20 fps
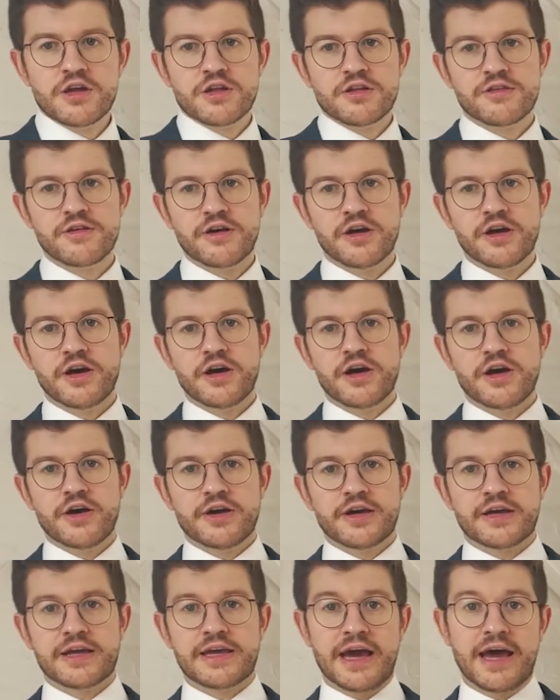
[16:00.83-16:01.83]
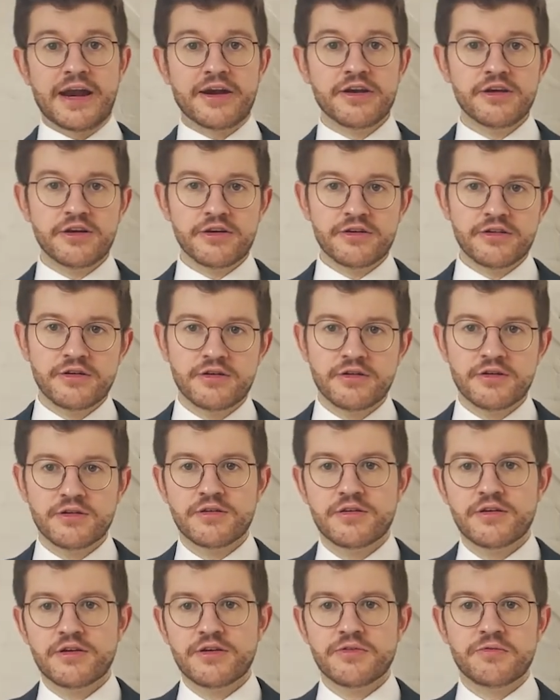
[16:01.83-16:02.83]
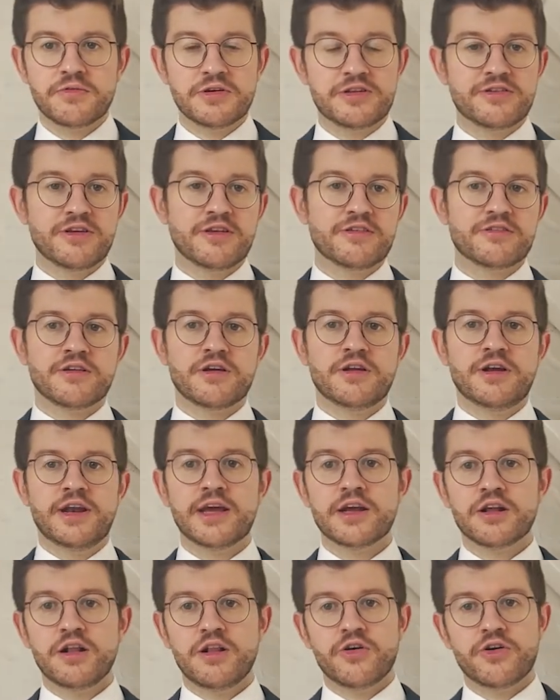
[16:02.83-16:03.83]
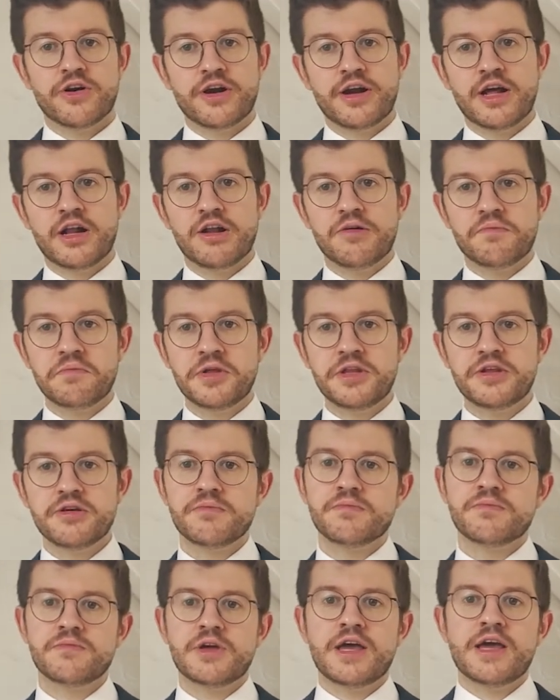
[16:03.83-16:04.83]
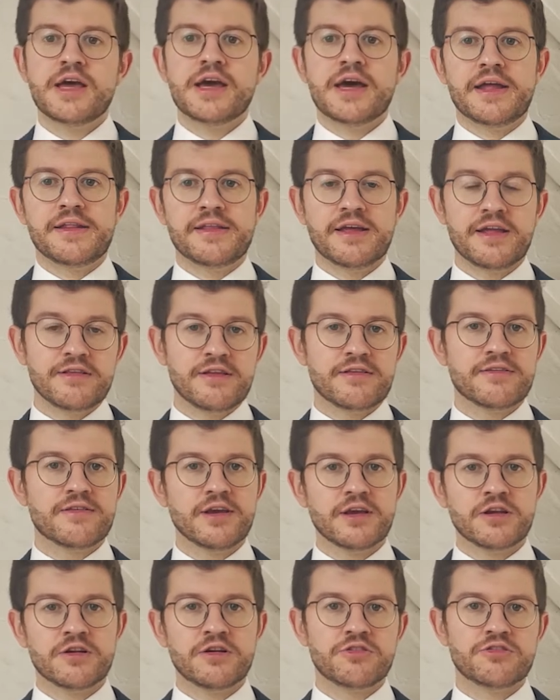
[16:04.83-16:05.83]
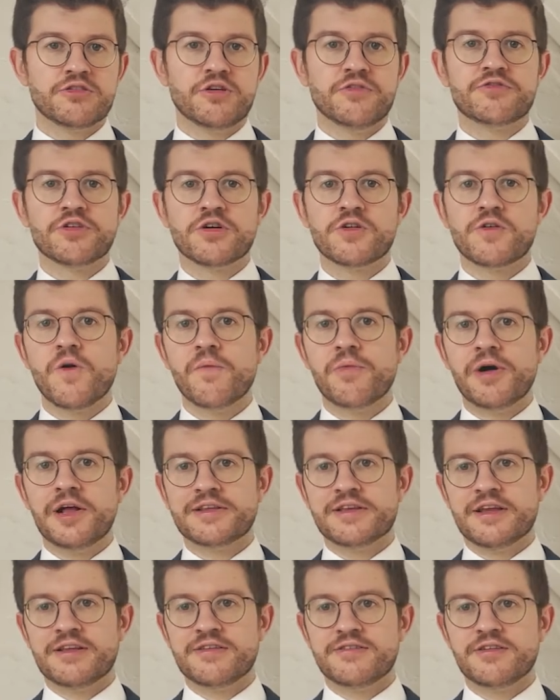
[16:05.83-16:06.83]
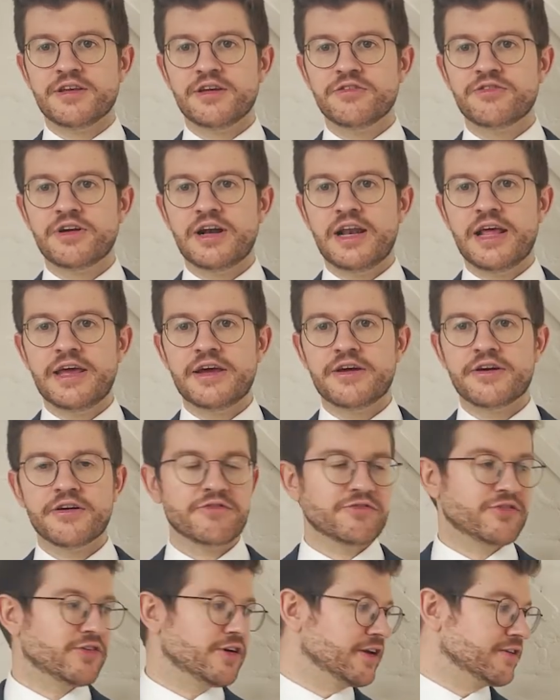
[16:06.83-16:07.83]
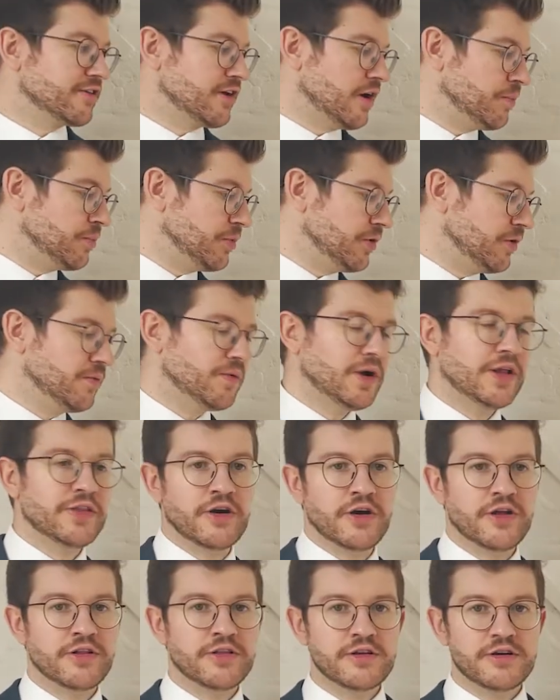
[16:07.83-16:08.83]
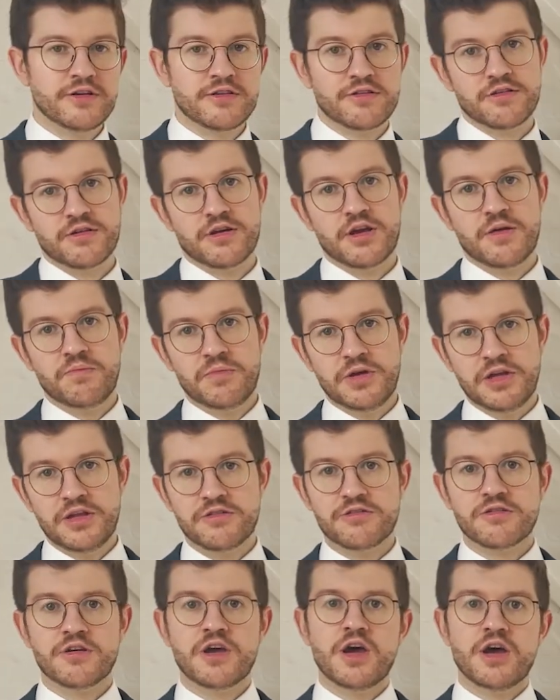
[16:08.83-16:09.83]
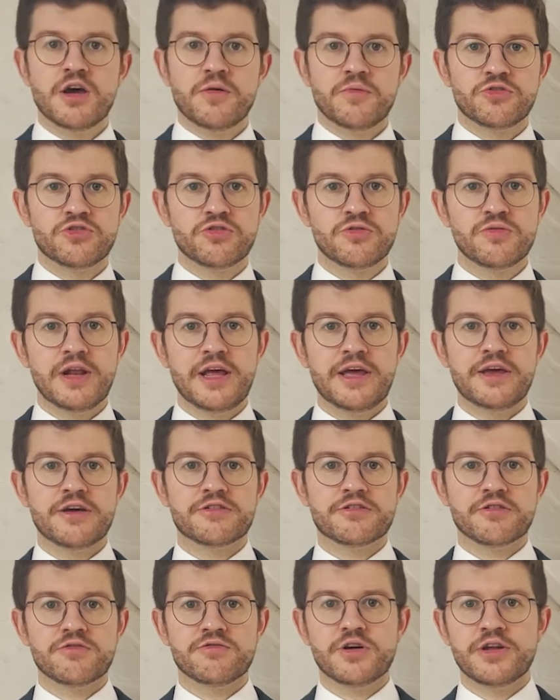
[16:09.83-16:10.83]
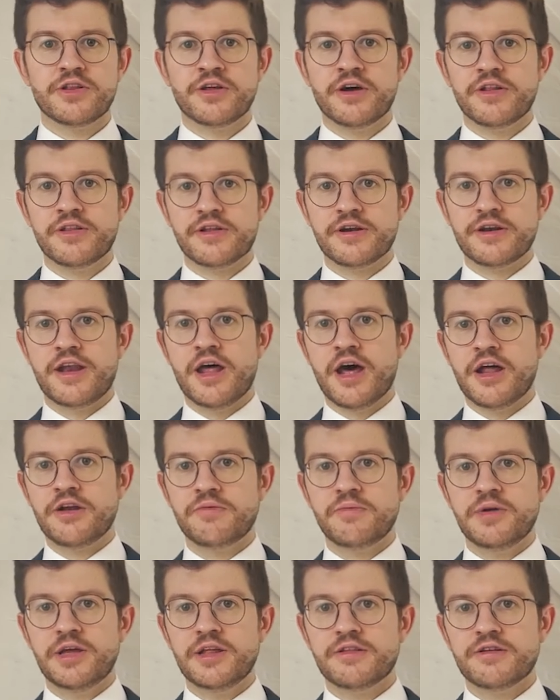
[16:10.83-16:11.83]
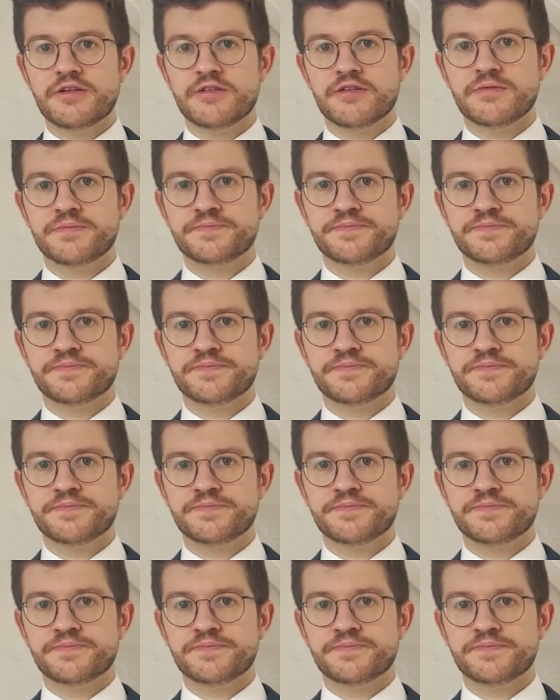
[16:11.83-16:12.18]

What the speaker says: the carrier, which is a nickel or an aluminium, and then the thickness of the cobalt and silver layer. For example, 100 means 2 layers of 100 nanometers.